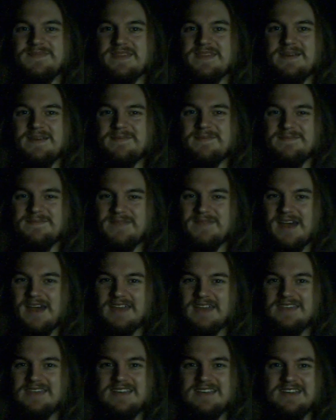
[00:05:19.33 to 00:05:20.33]

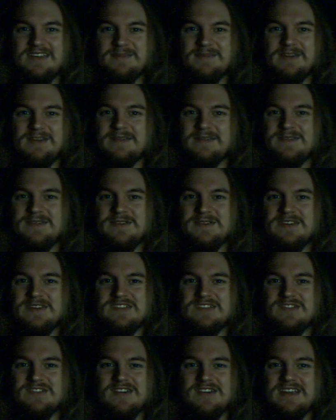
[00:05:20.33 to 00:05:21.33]
I think WWE
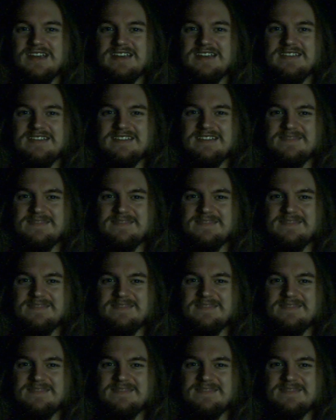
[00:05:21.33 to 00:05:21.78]
is great,